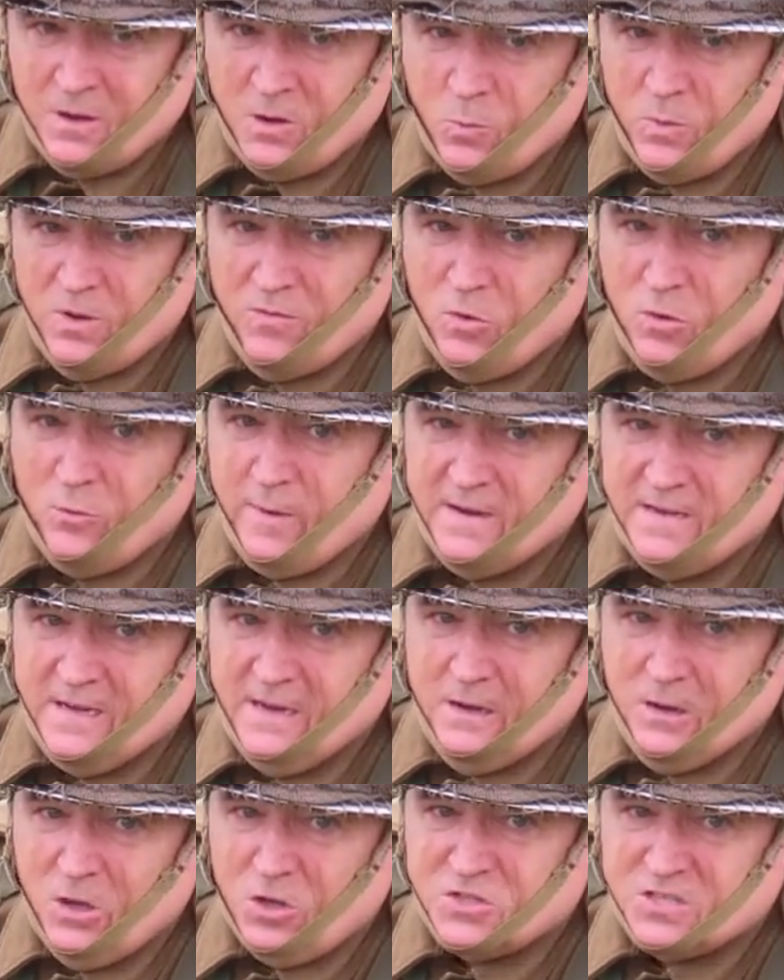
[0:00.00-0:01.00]
We have
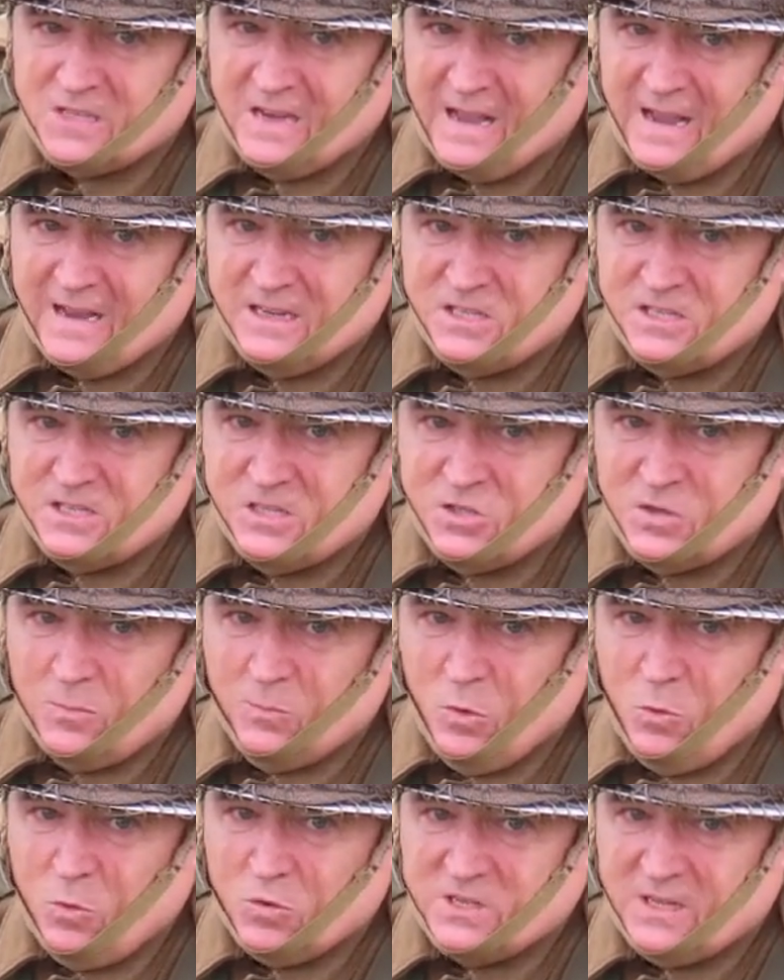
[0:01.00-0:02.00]
already lost lads to
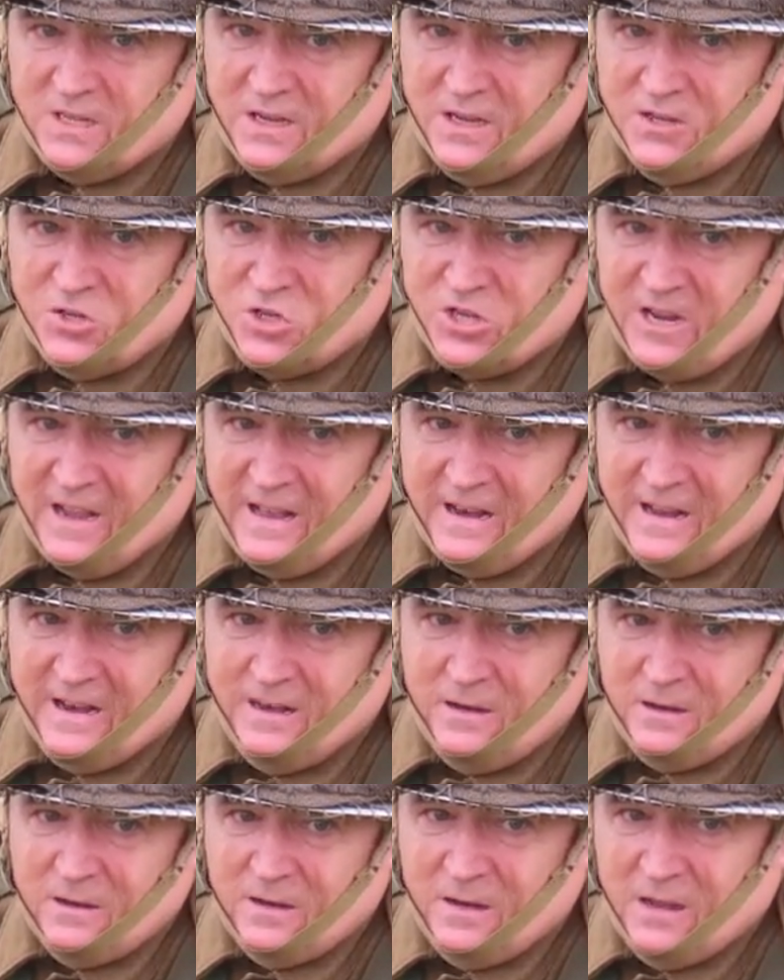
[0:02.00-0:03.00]
mortar and
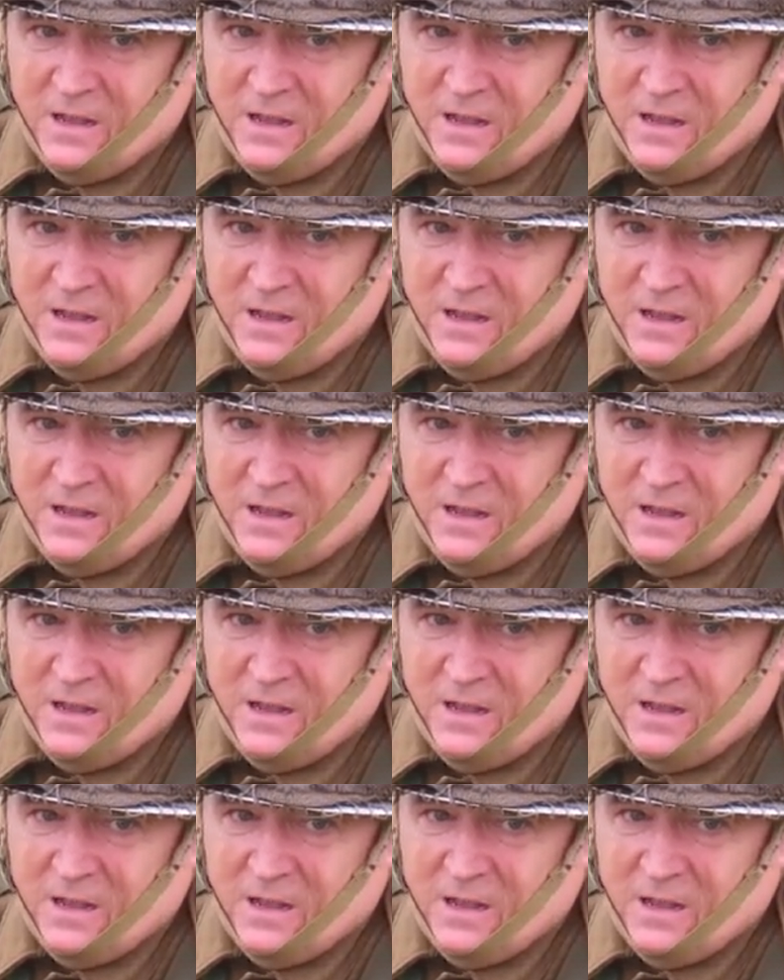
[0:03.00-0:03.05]
shelling,